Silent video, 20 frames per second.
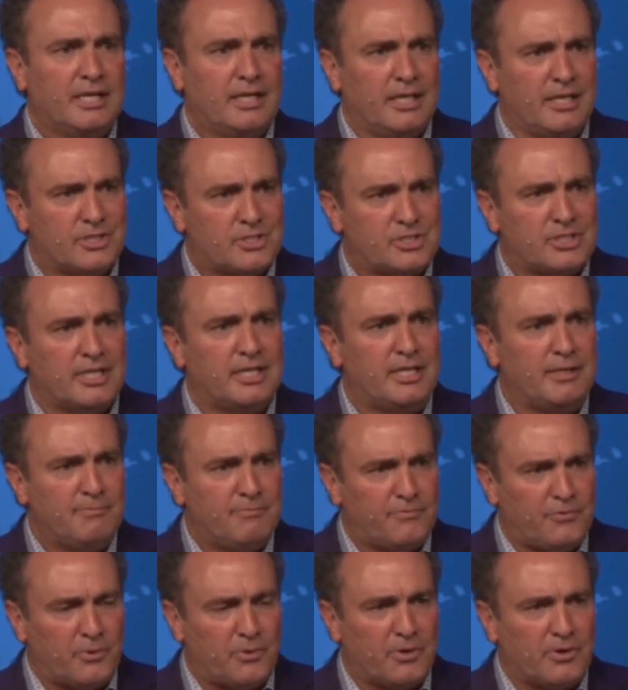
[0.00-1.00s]
He set Him
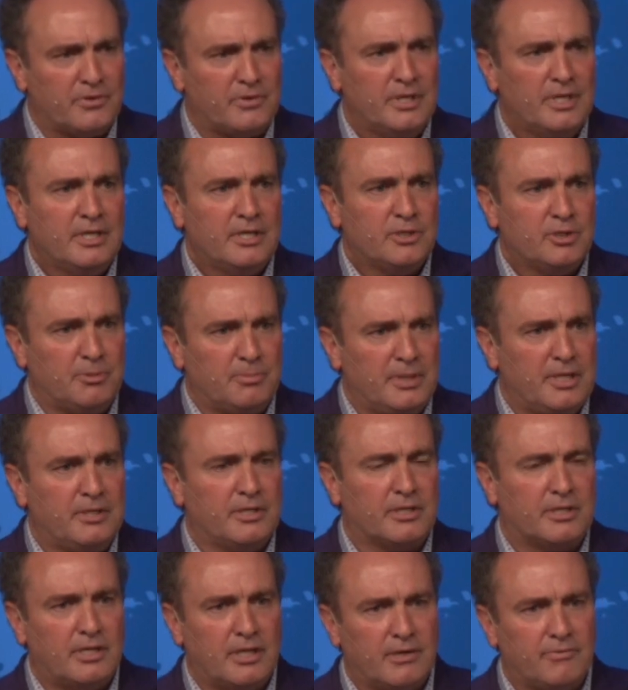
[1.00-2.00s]
forth to be
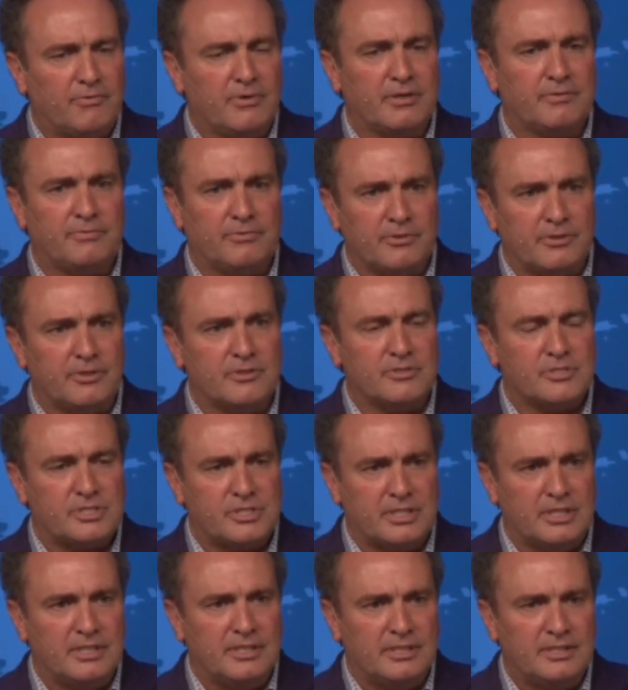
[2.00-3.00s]
the covering for your
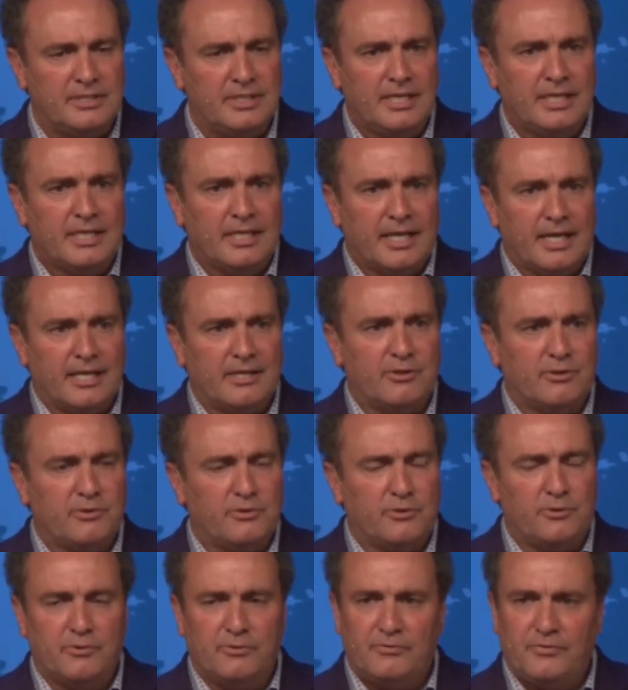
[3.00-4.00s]
sin, and that
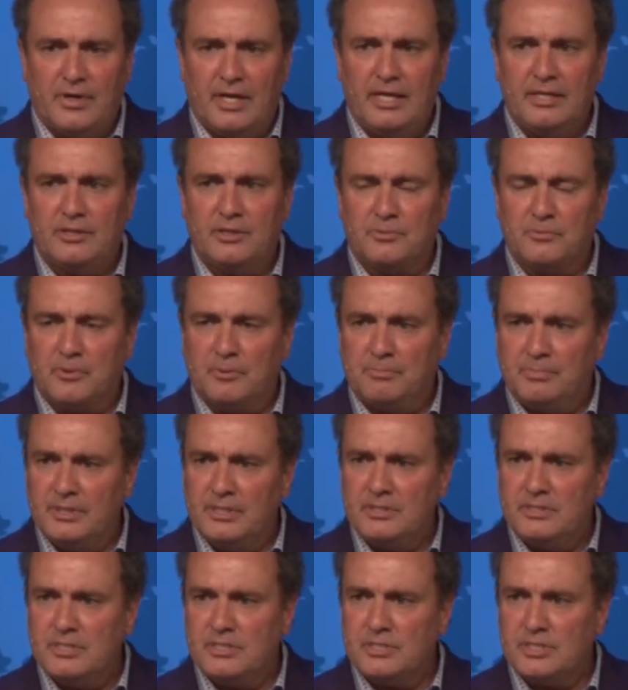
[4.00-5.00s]
through faith and
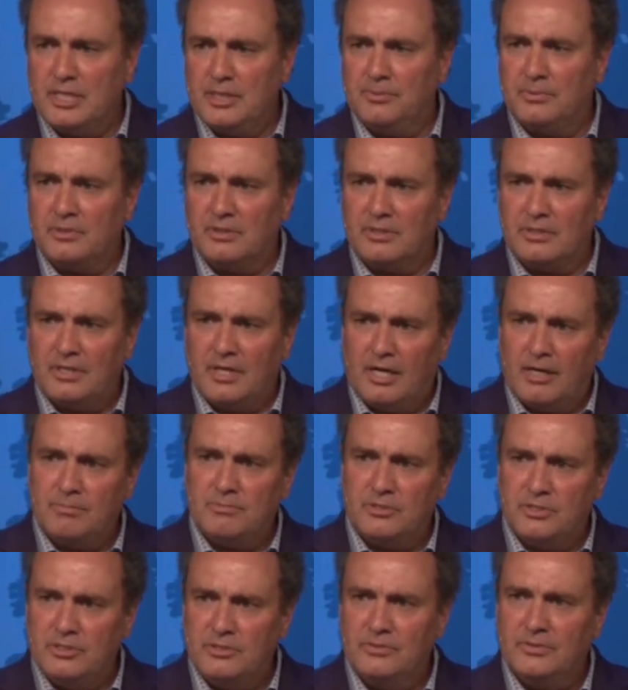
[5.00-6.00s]
repentance, He will
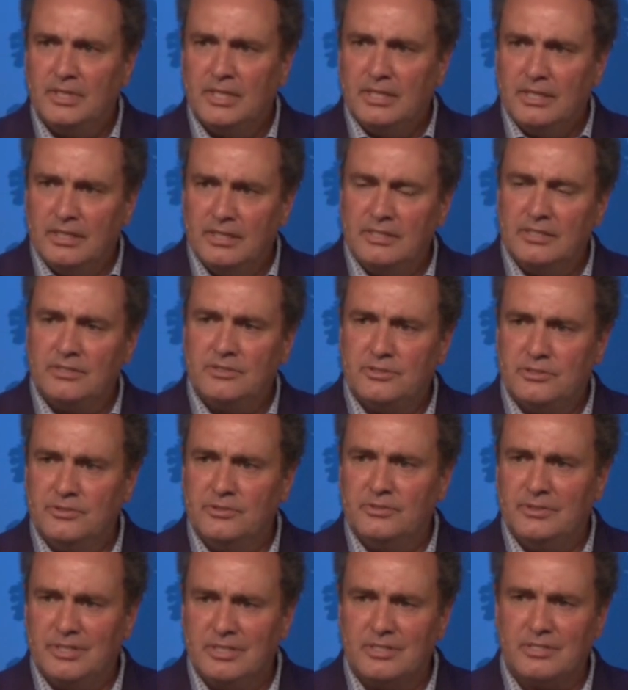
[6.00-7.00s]
adopt you
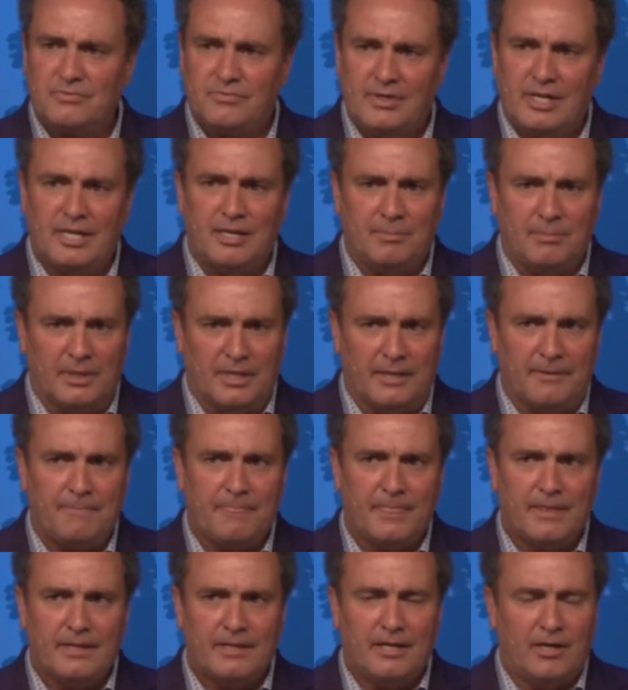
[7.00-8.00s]
into His family.
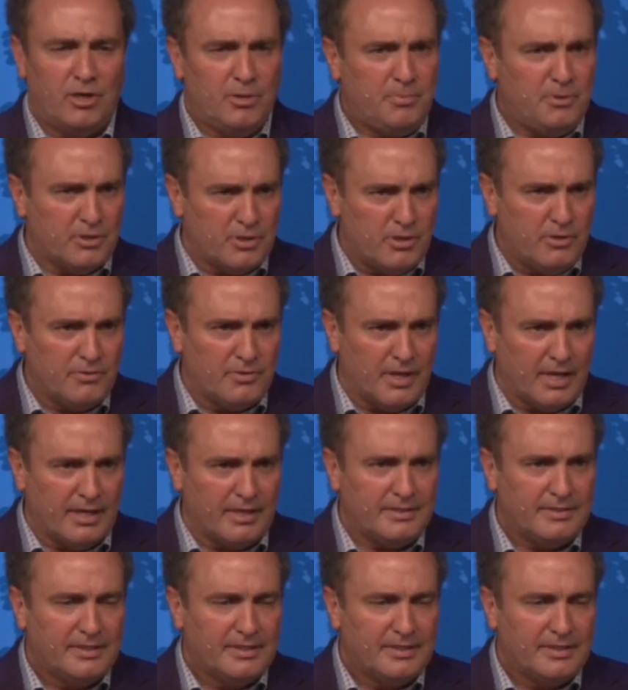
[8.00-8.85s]
I hope you know that.